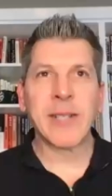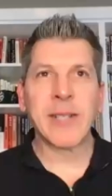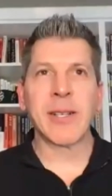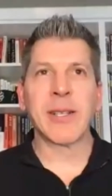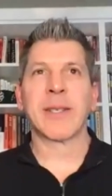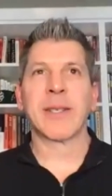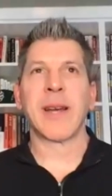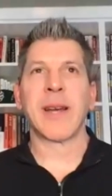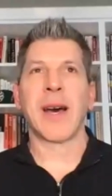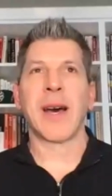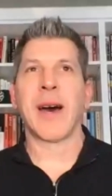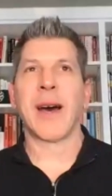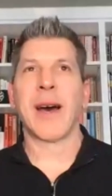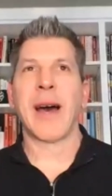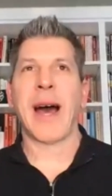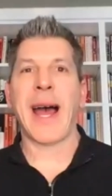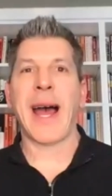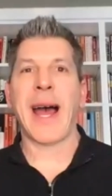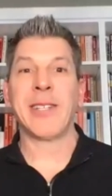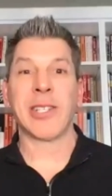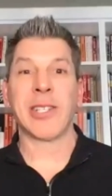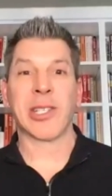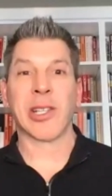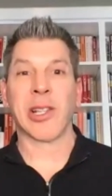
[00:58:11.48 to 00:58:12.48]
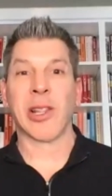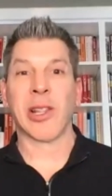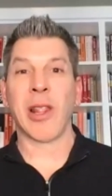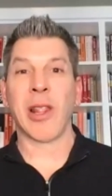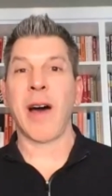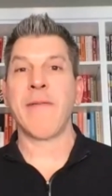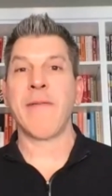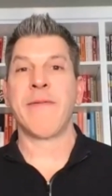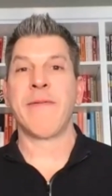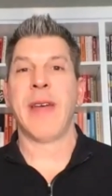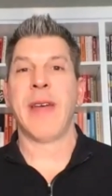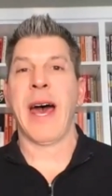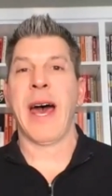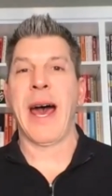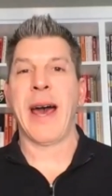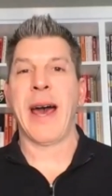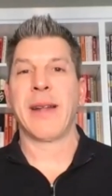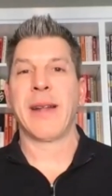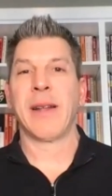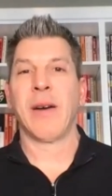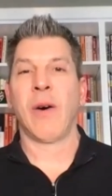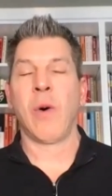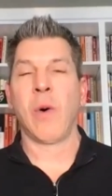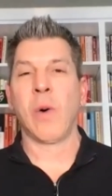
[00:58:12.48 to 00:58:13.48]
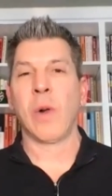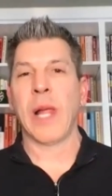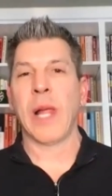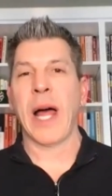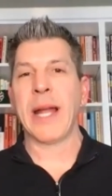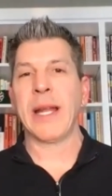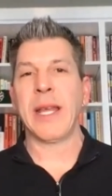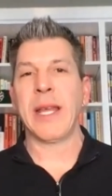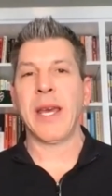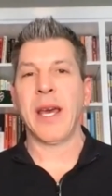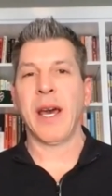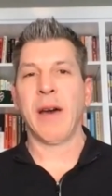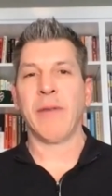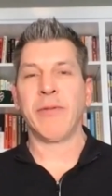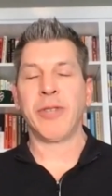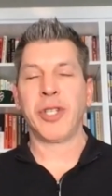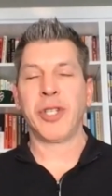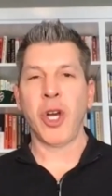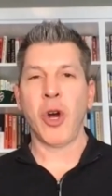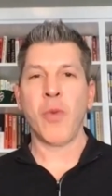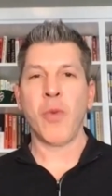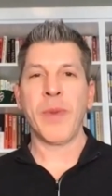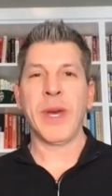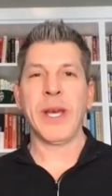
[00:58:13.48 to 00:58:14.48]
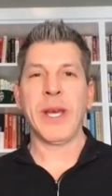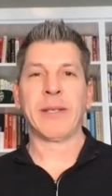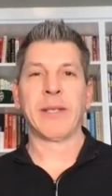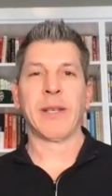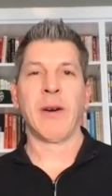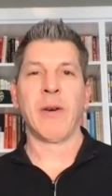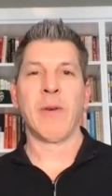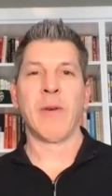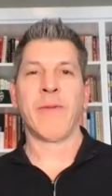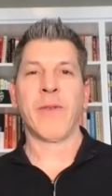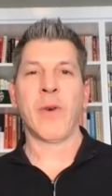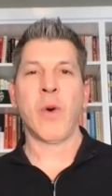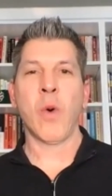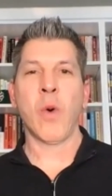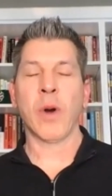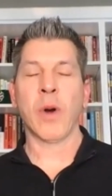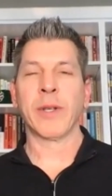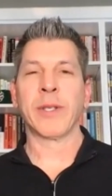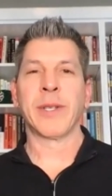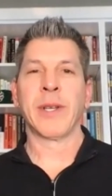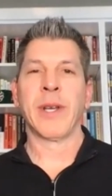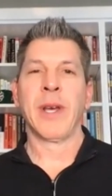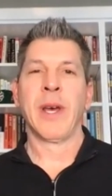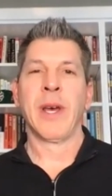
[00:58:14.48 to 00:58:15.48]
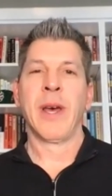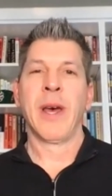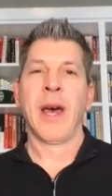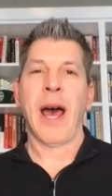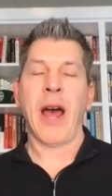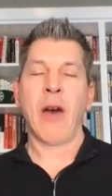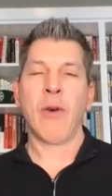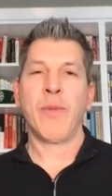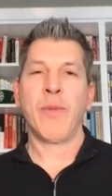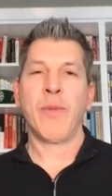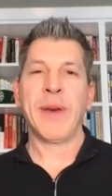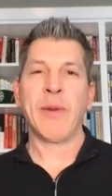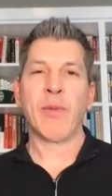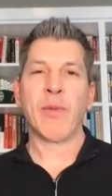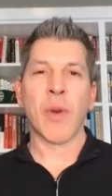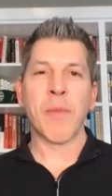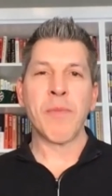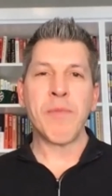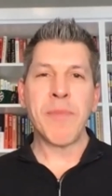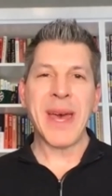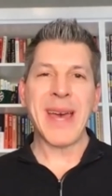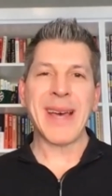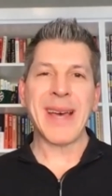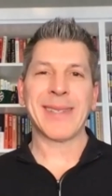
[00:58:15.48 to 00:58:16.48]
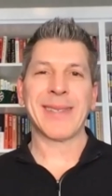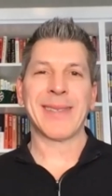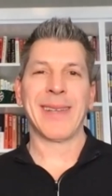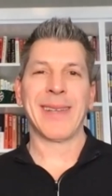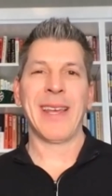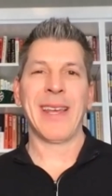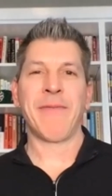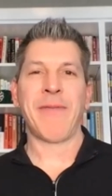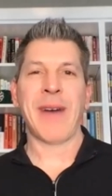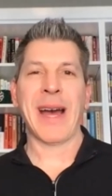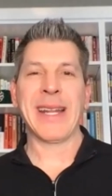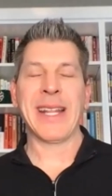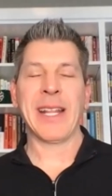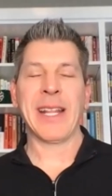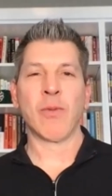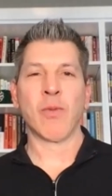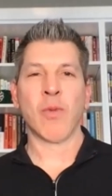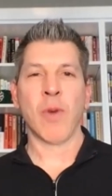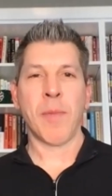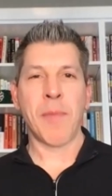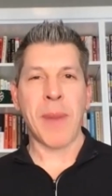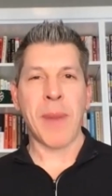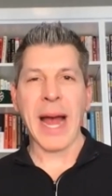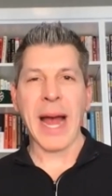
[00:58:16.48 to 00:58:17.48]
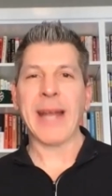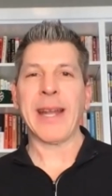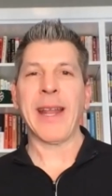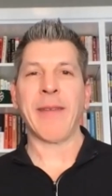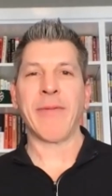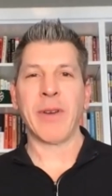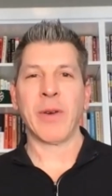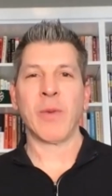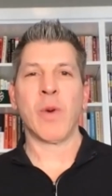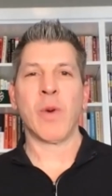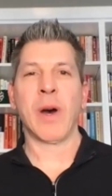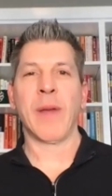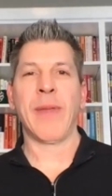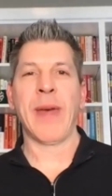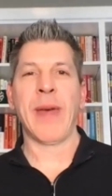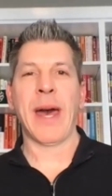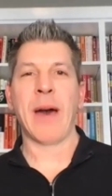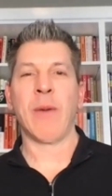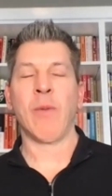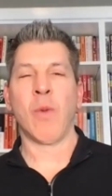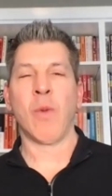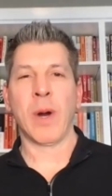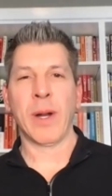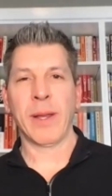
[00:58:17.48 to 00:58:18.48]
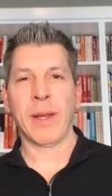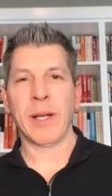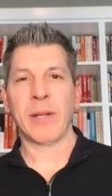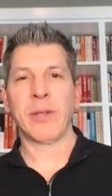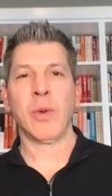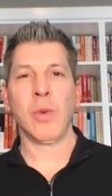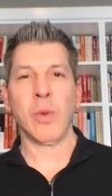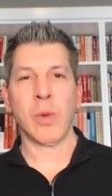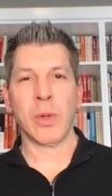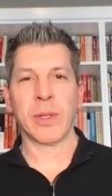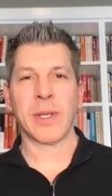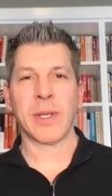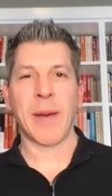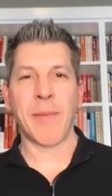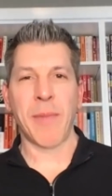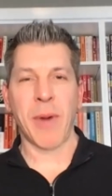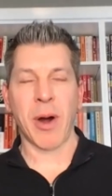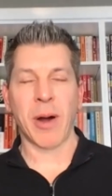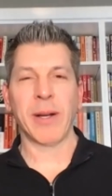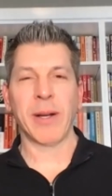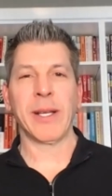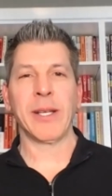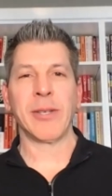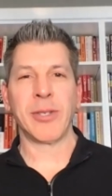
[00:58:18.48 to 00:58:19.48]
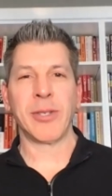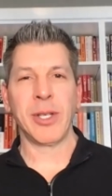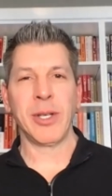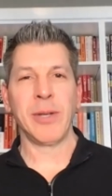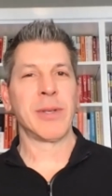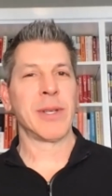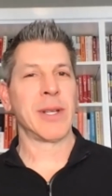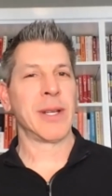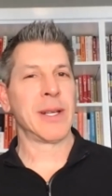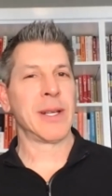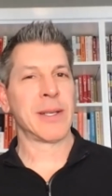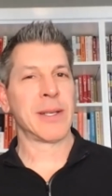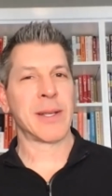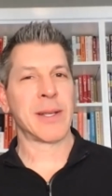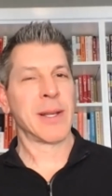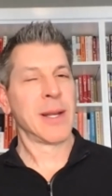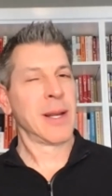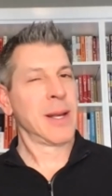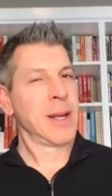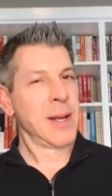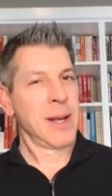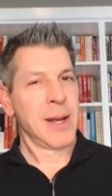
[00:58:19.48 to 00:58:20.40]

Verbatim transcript: just uh, I just love that whole idea of show me. So of course, I would be remiss if I didn't remind everyone that one of the tools that Marty is using is